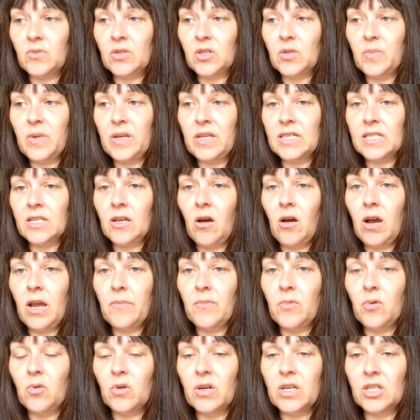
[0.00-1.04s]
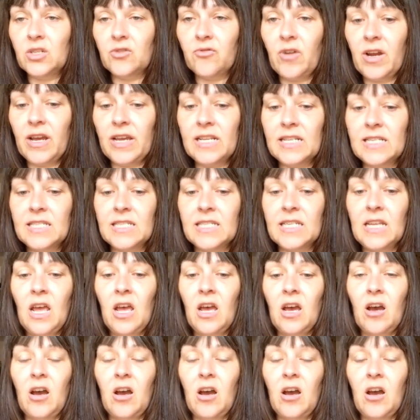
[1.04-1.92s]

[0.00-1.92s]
which means high mortgage rates,